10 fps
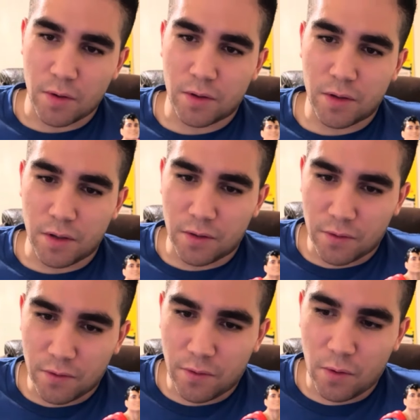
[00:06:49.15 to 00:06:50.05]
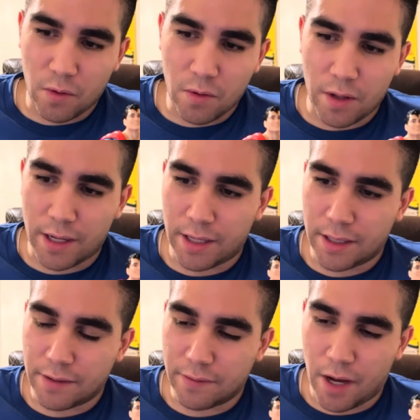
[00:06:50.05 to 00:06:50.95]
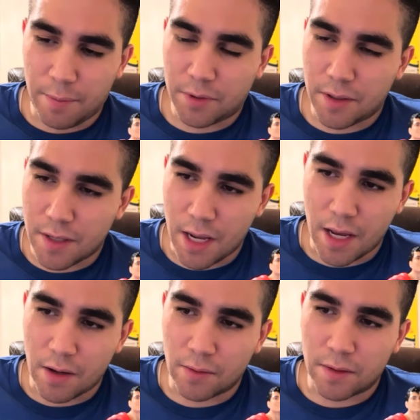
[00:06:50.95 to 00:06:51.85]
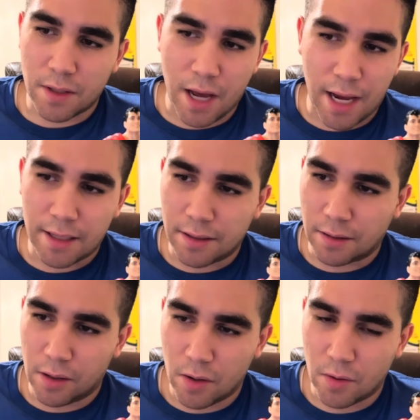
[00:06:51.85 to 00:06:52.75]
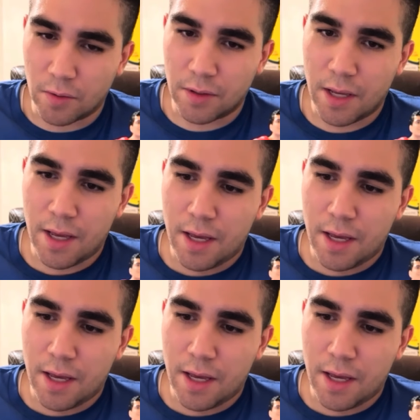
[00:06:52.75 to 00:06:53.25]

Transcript: It's it's full of ups and downs, highs and lows,